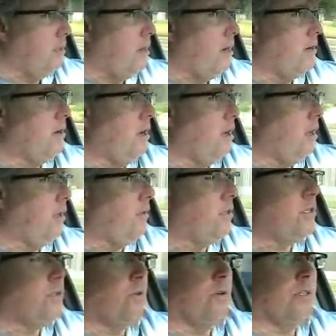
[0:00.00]
are not the
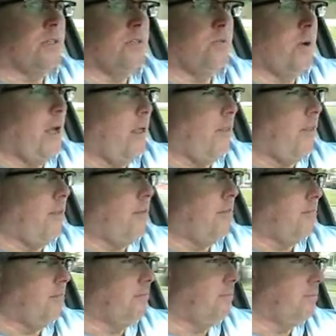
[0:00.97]
source of wealth.
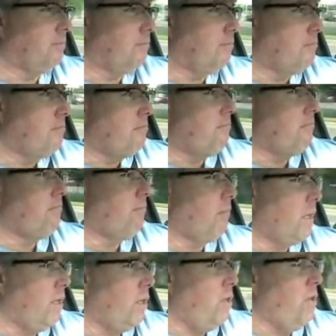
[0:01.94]

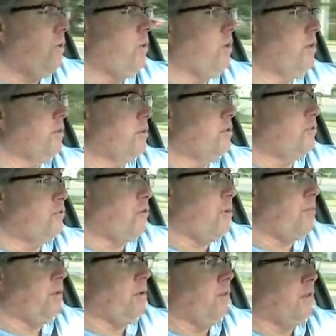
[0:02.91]
You can
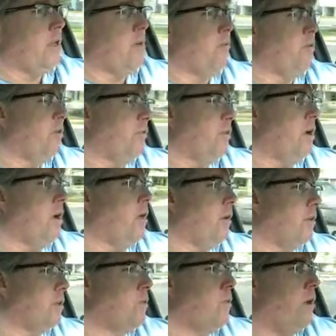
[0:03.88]
triple the number of
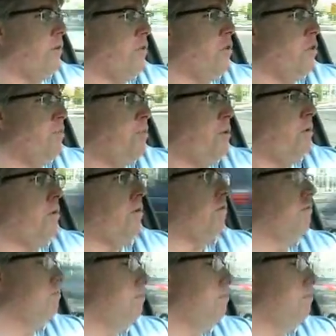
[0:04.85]
dollars, quadruple,